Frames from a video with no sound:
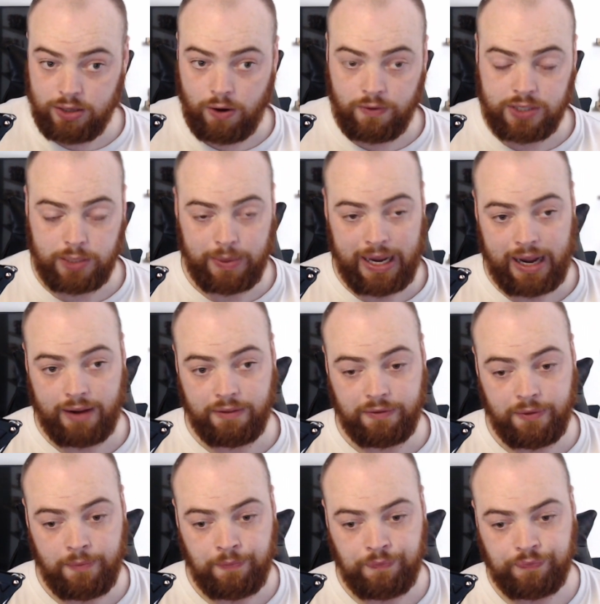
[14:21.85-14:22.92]
Obviously, we have
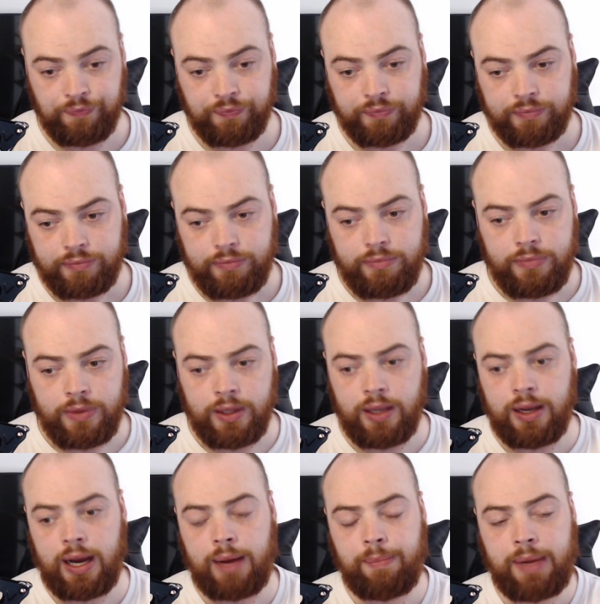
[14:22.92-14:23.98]

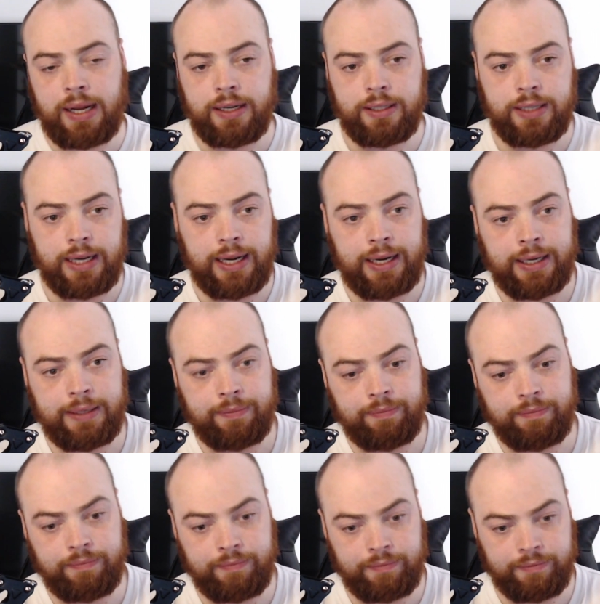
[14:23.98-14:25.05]

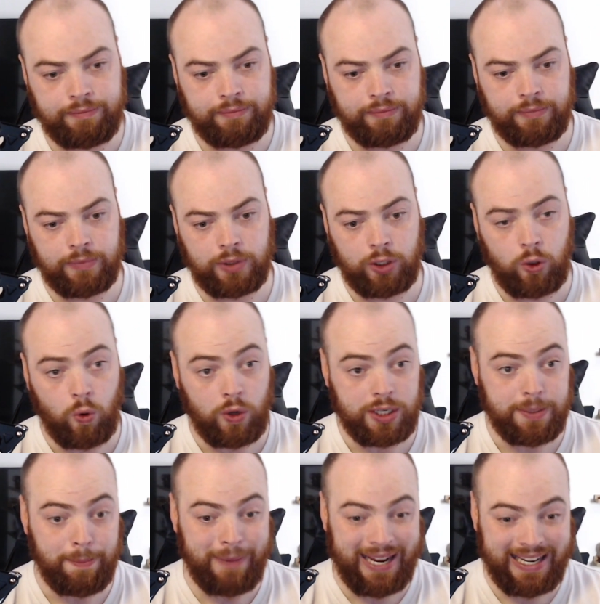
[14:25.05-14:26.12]
Ant-Man
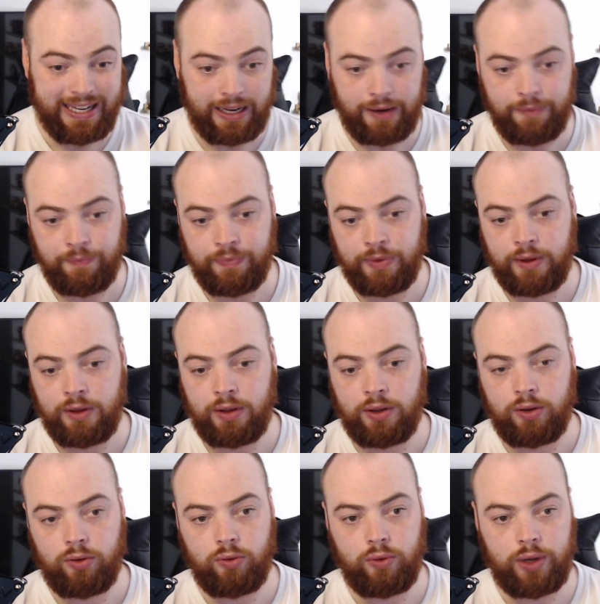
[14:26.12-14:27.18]
Quantumania,
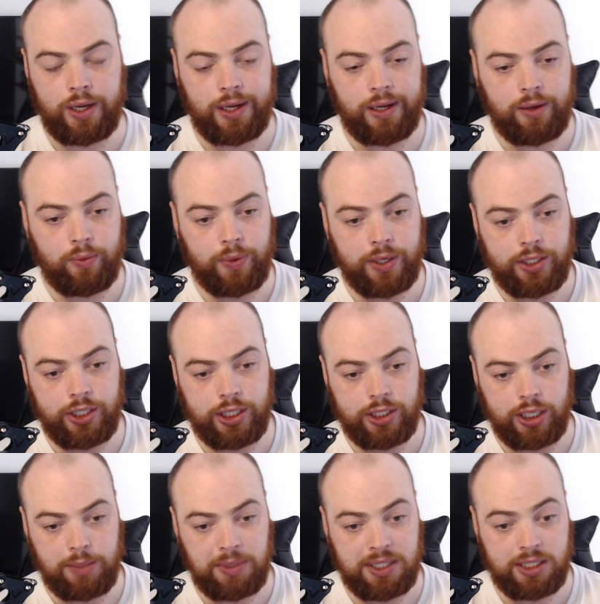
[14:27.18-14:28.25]
which is
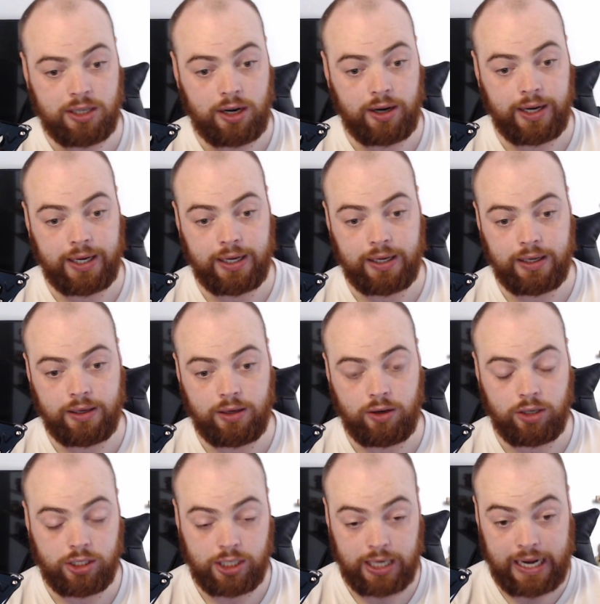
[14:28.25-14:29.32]
going to be starring, or
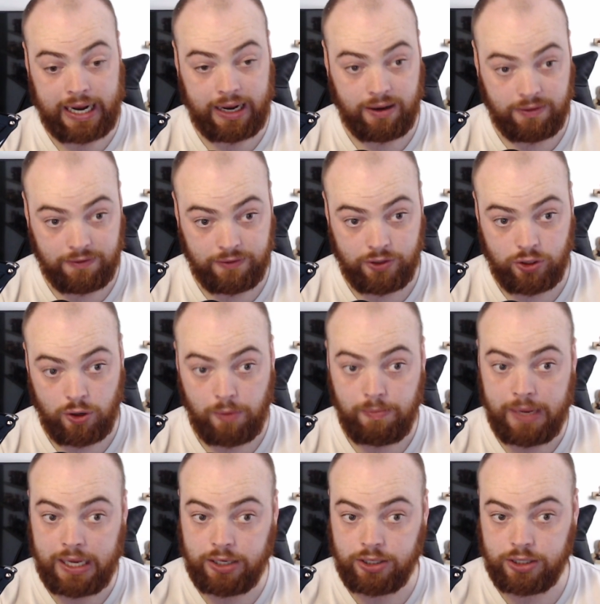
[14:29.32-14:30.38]
it's going to have John
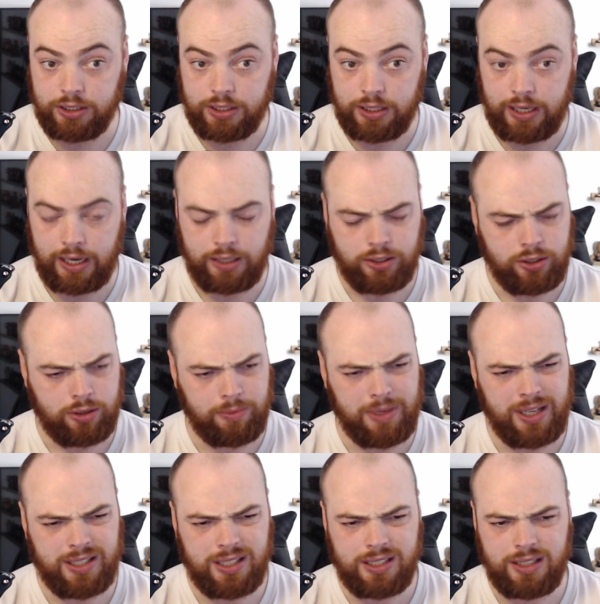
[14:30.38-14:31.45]
Majors. John
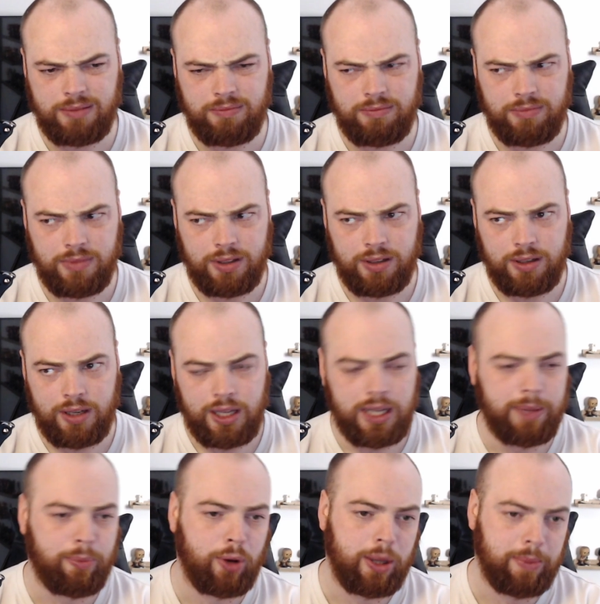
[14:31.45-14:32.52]
Majors, is that his name? The
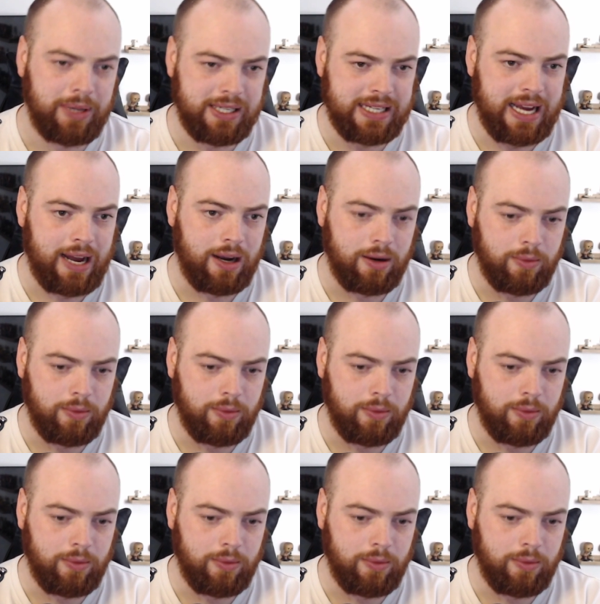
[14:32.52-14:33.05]
boy that plays Kang.